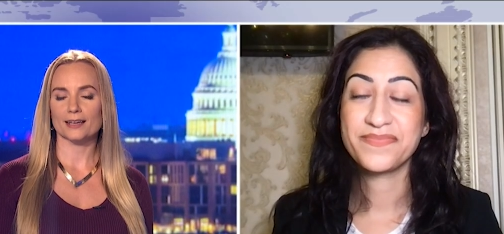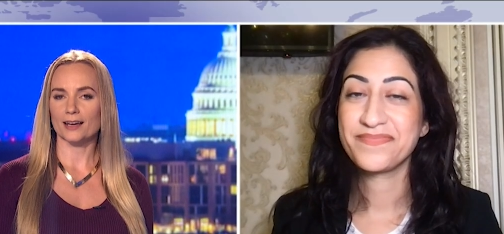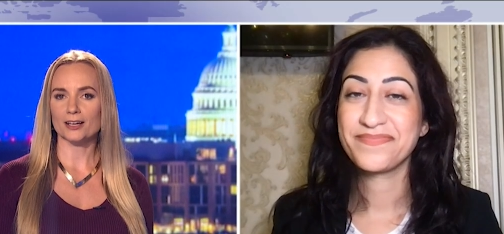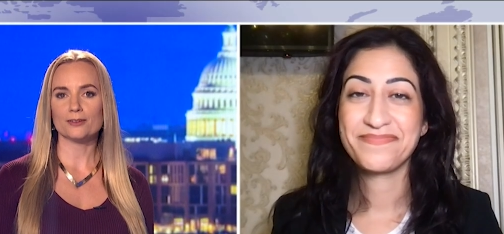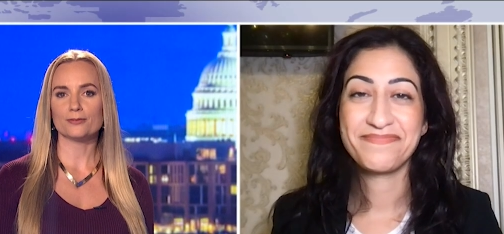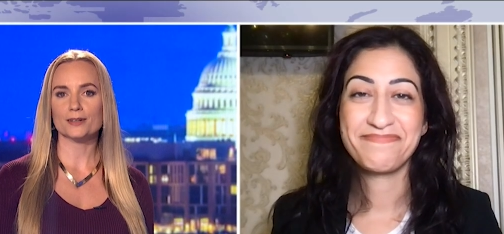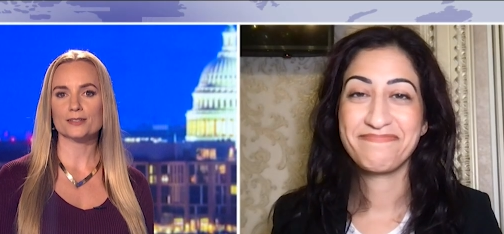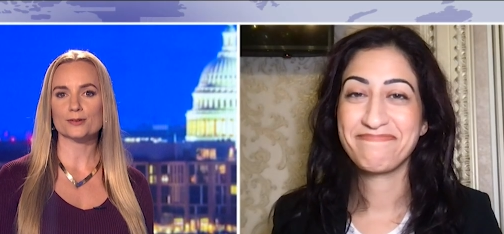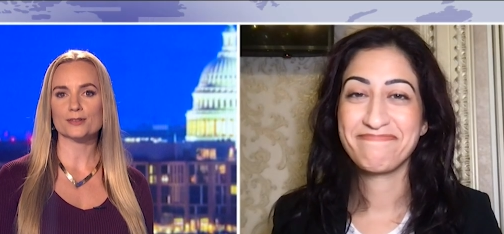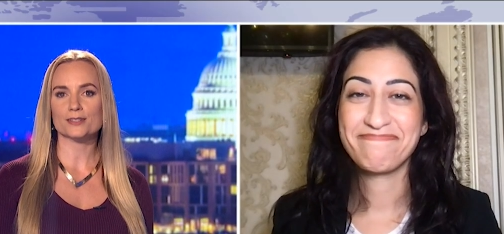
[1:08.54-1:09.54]
Speaker 1: Enough
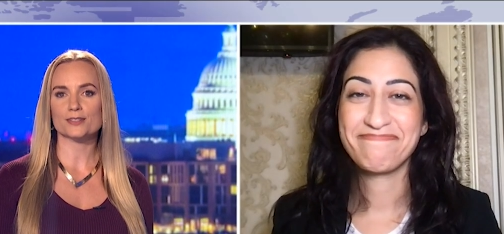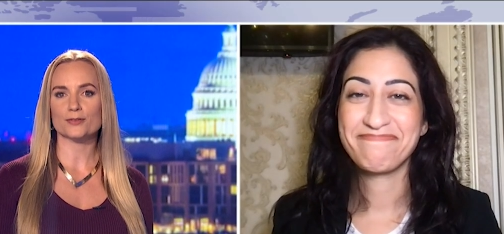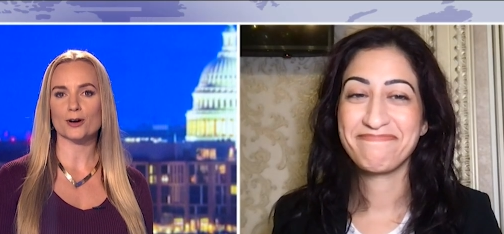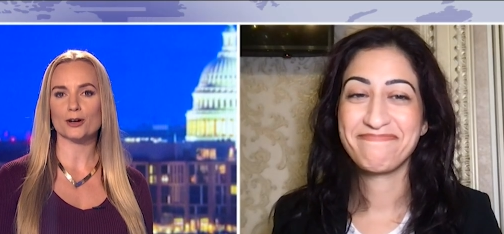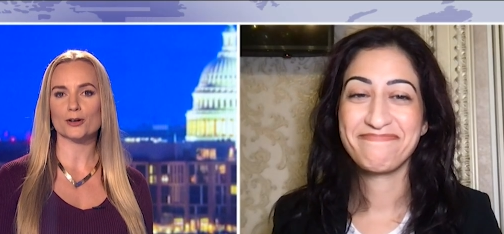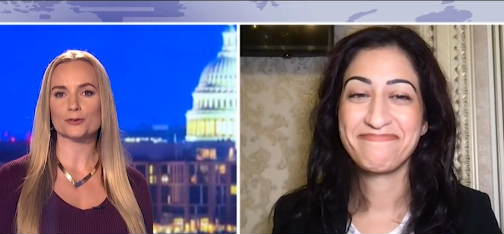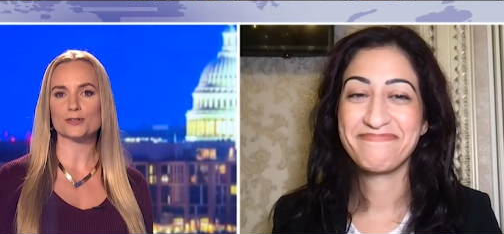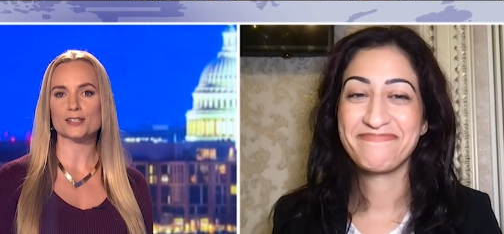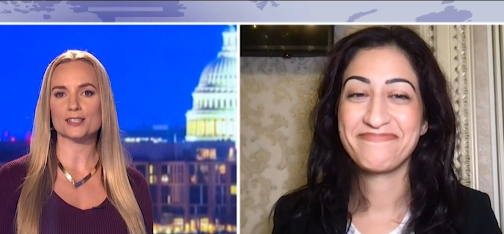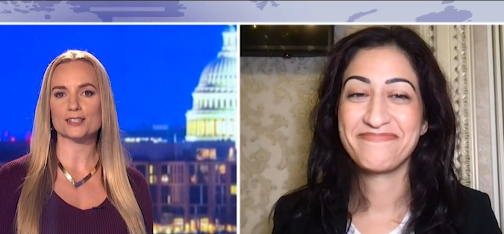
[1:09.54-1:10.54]
resources for our own
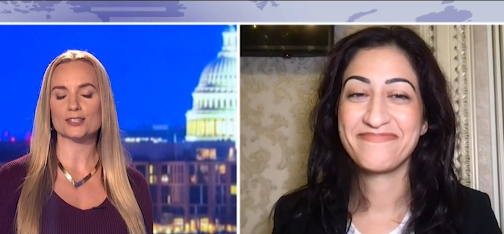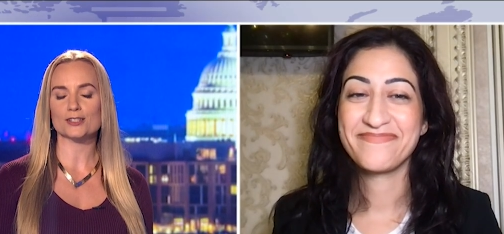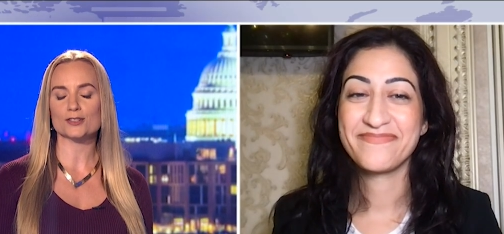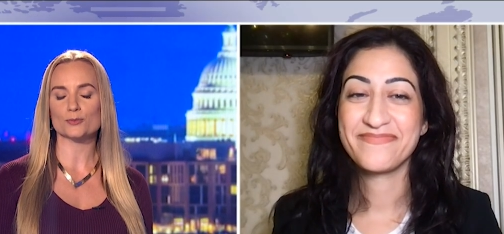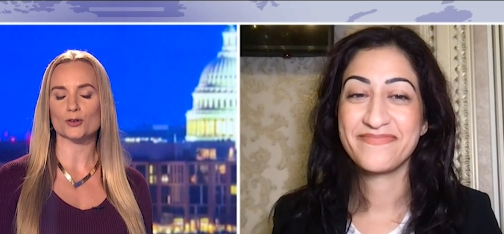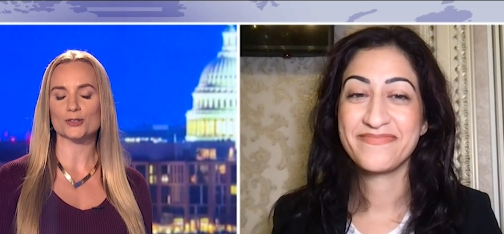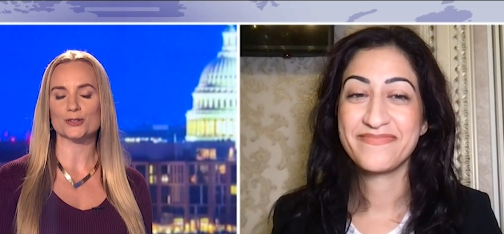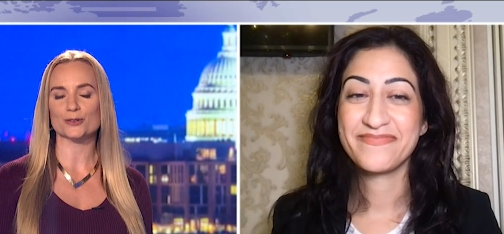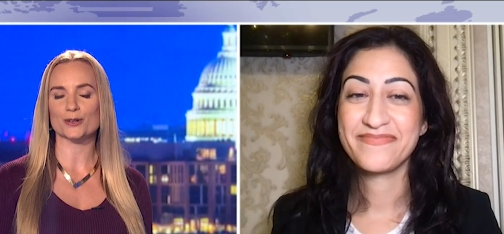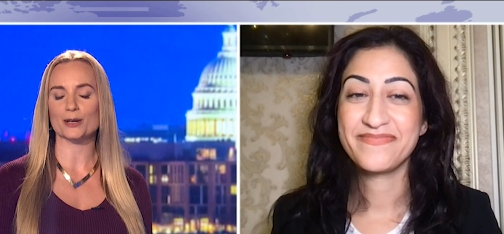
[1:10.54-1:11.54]
citizens, more to
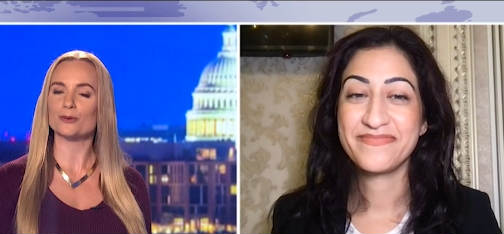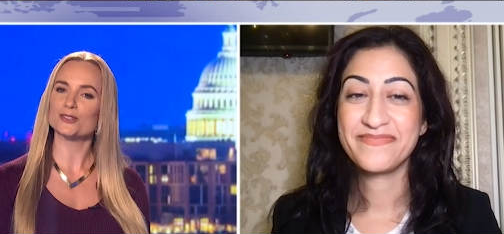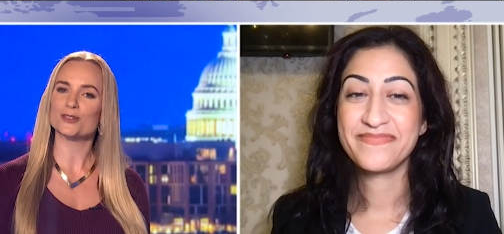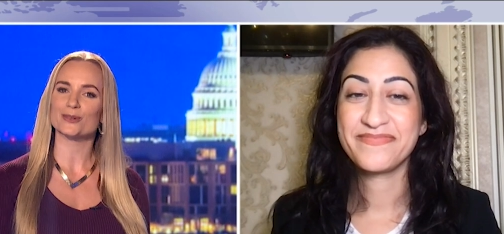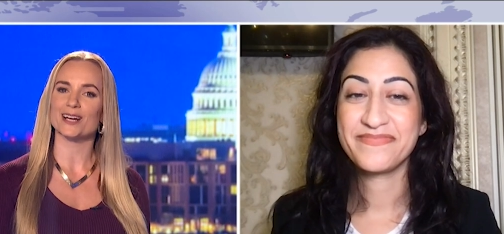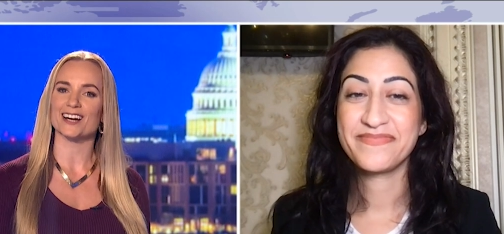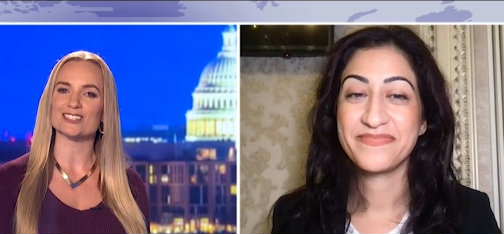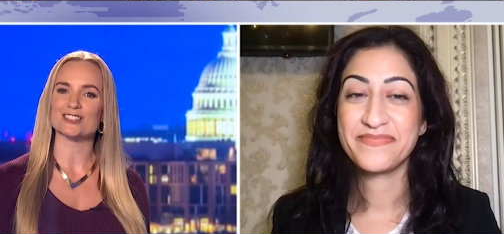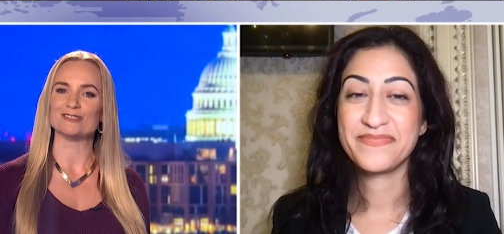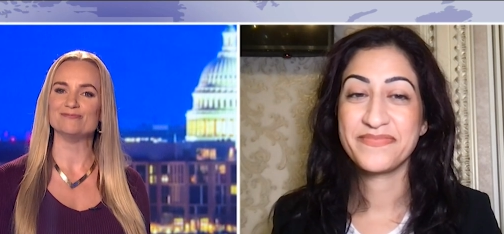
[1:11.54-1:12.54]
Ukraine. What's your
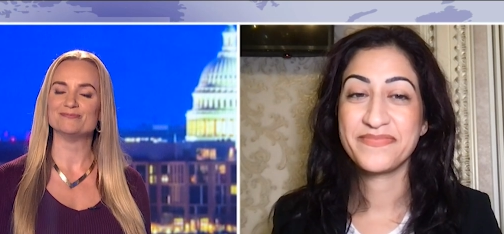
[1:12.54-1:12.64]
reaction?